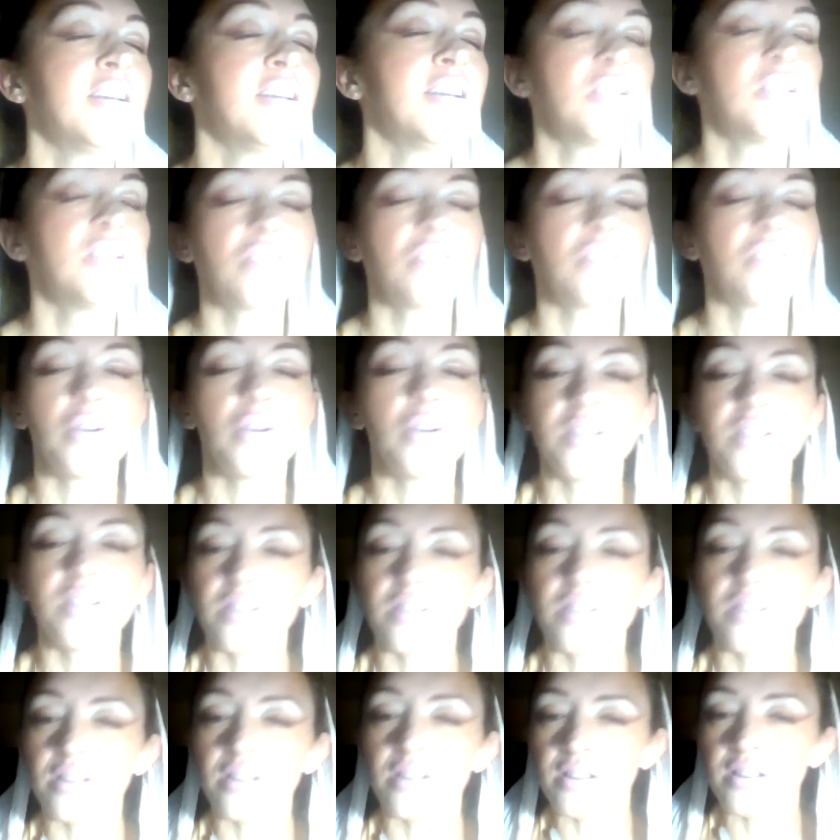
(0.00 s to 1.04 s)
So it's
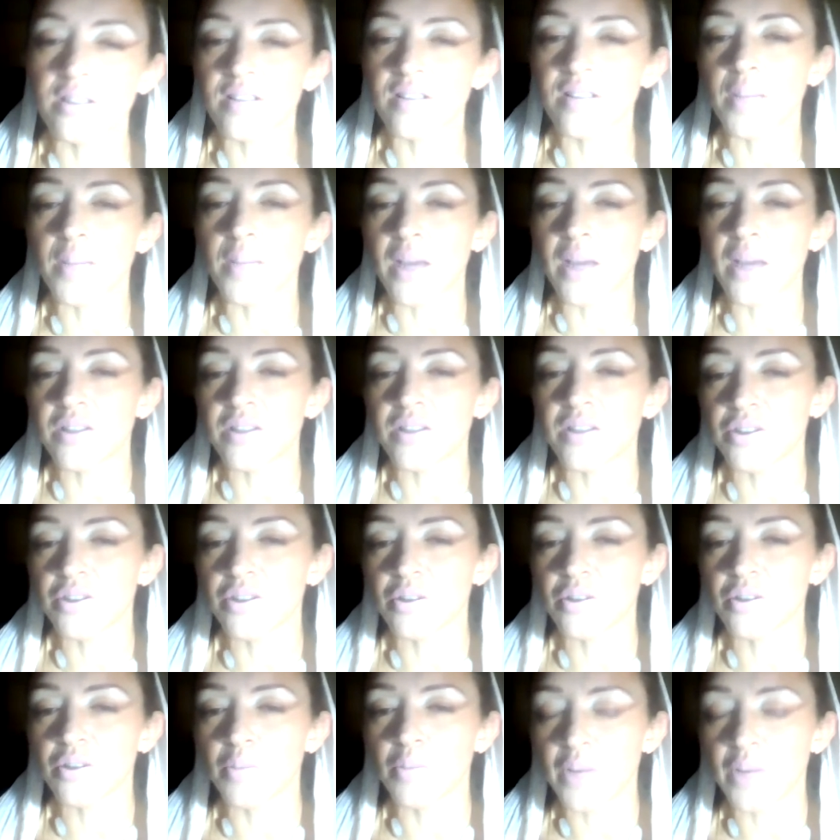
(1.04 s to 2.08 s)
the same
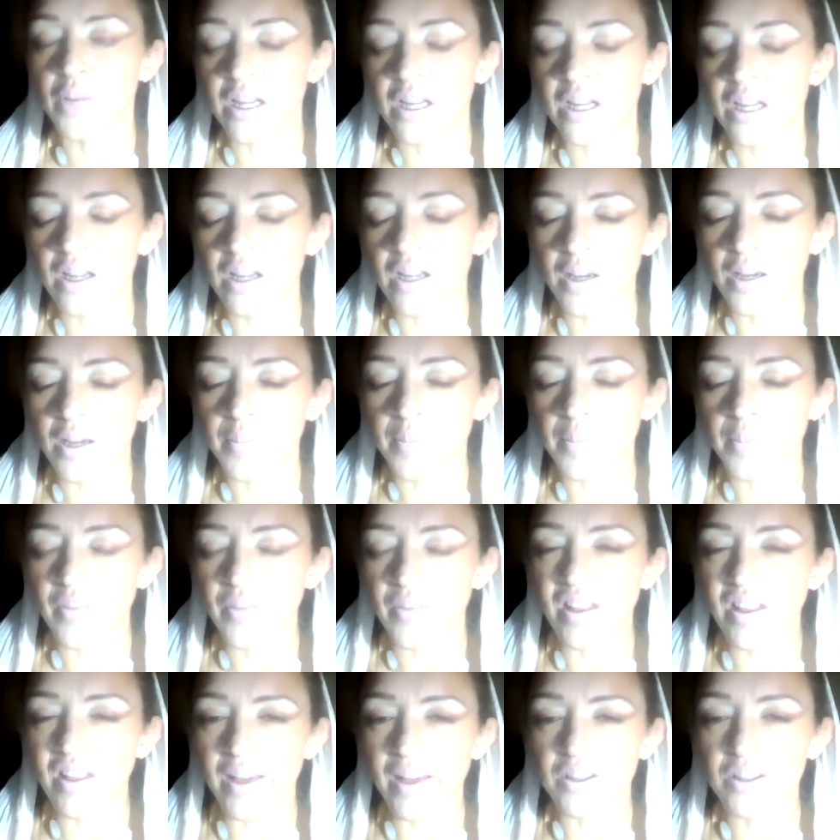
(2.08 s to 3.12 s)
attitude, but
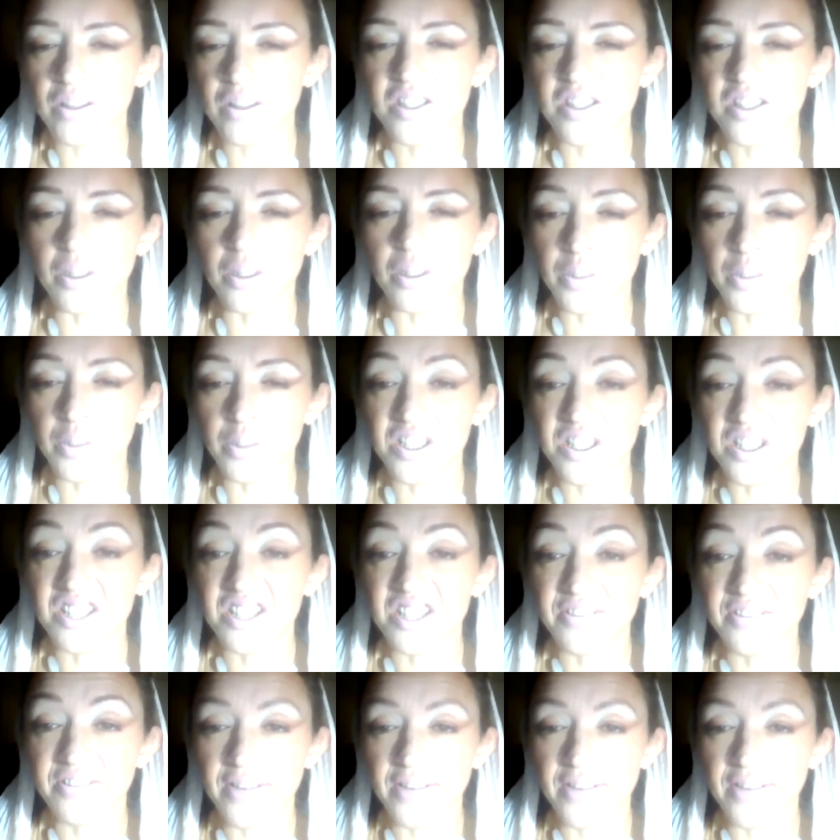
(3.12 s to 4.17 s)
the language is a little bit different.